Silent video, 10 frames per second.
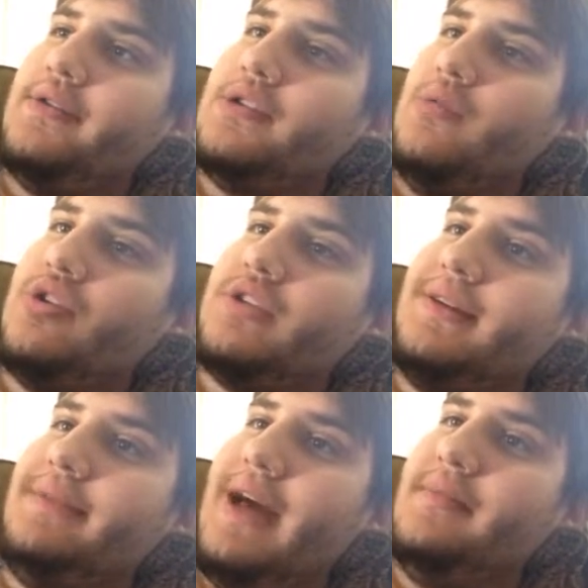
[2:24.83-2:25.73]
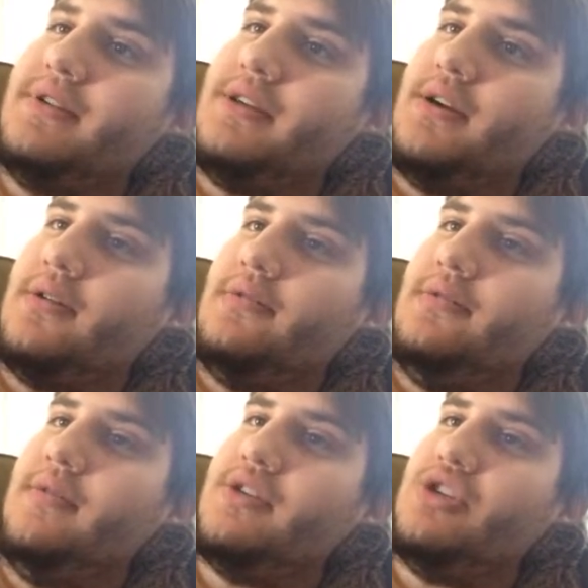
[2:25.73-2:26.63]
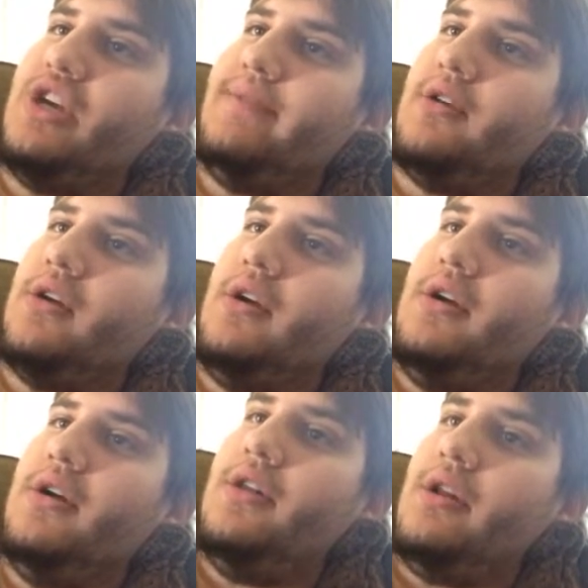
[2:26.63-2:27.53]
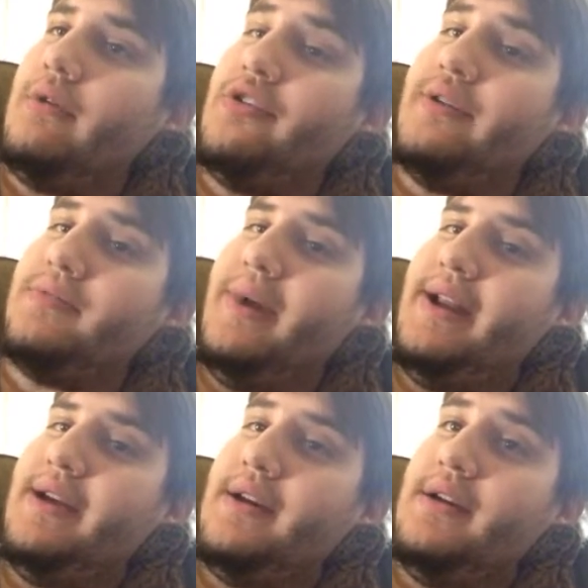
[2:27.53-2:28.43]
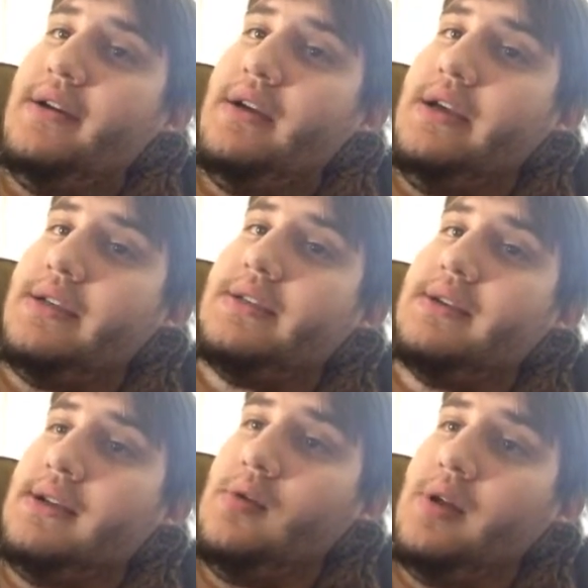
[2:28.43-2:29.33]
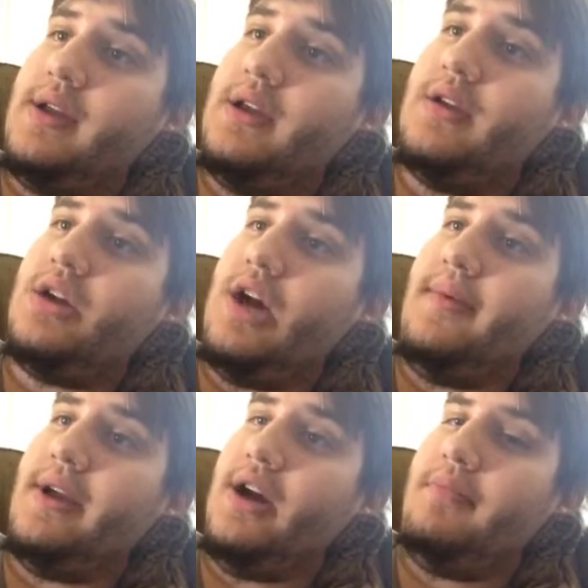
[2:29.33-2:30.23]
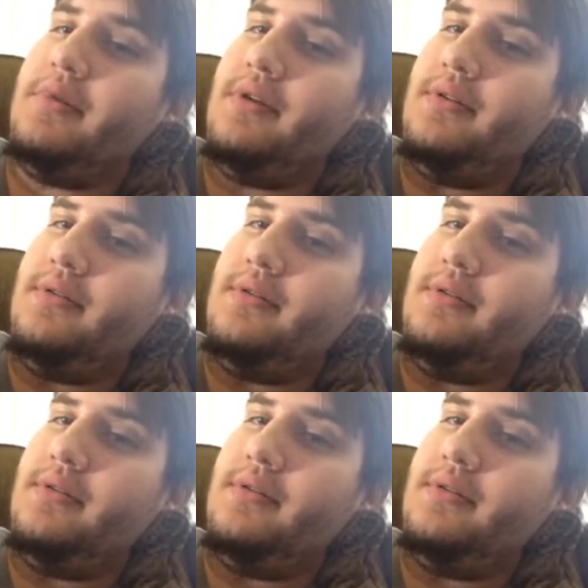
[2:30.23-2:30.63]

So we'll just see what happens here. Elimination Chamber. The road to WrestleMania is slowly coming up.